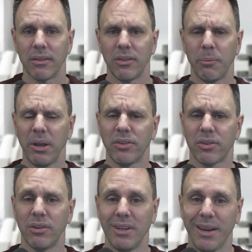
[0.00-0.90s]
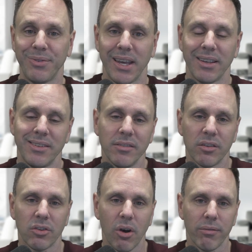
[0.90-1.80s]
They're basically FDIC's
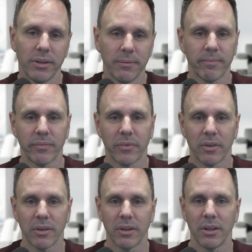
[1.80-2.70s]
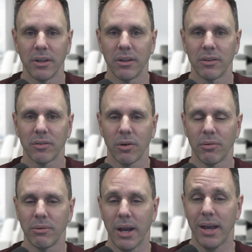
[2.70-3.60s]
insolvent.
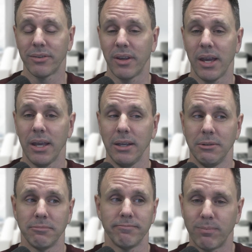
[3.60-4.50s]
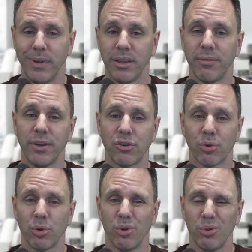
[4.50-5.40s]
So as a
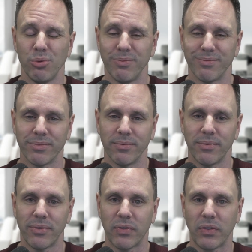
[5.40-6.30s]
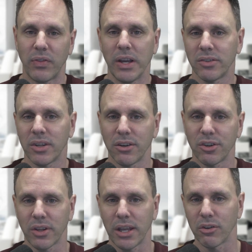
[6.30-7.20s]
individual who thinks they
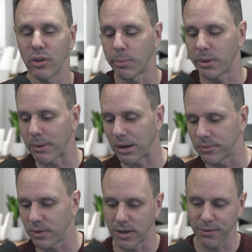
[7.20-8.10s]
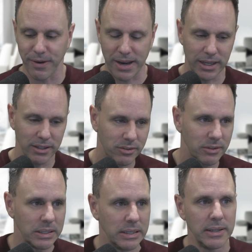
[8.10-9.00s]
understand a little bit about finance,
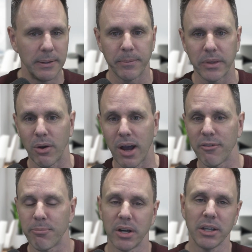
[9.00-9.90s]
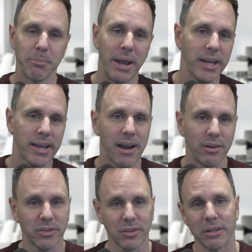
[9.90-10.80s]
I have money in bank
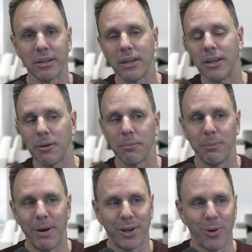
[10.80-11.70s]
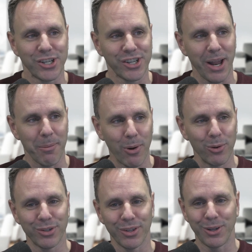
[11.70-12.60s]
accounts, but my question that
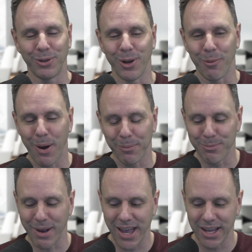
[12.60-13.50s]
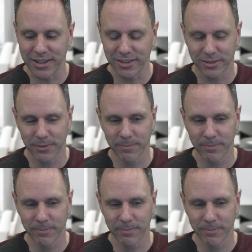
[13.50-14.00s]
pops in my head is,